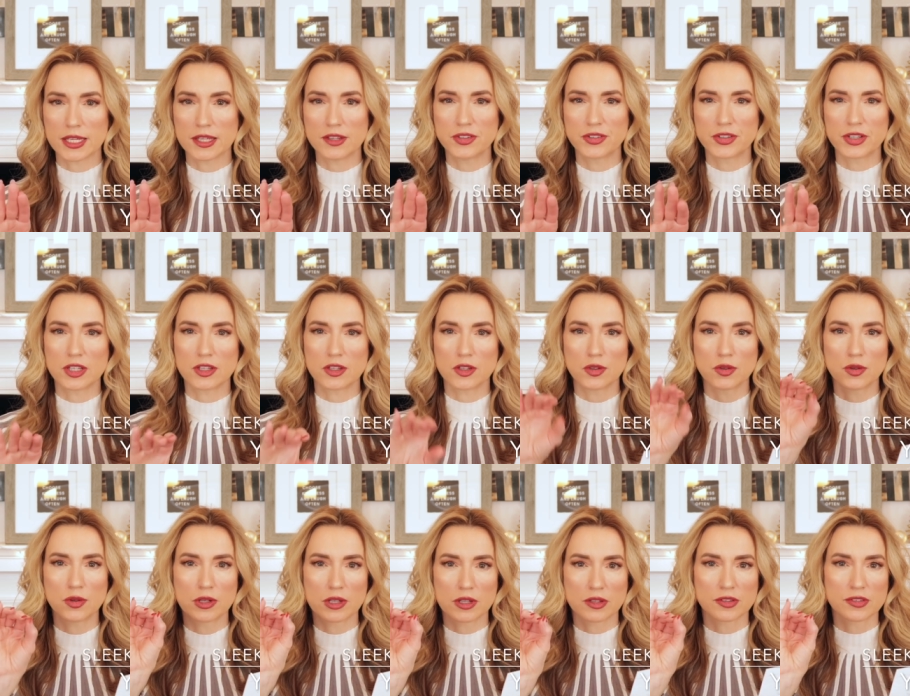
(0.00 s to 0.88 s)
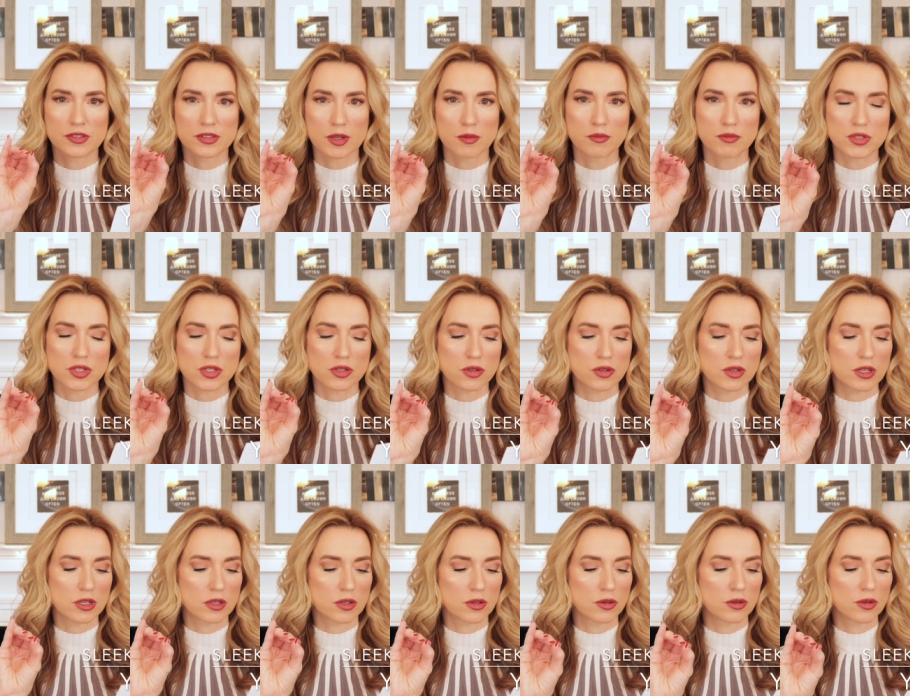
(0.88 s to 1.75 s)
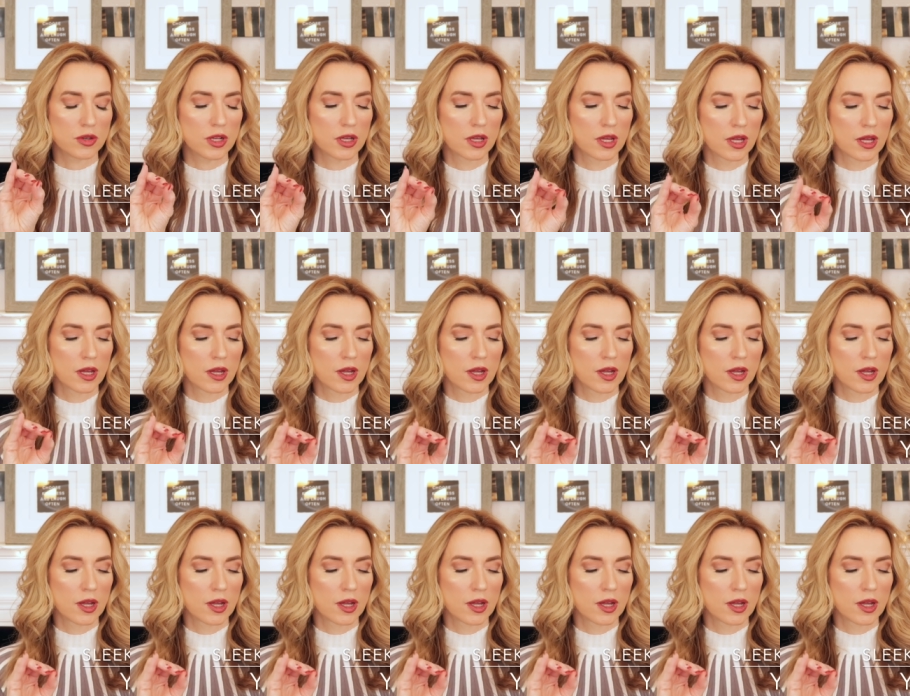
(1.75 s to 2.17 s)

easy oud, a subdued oud.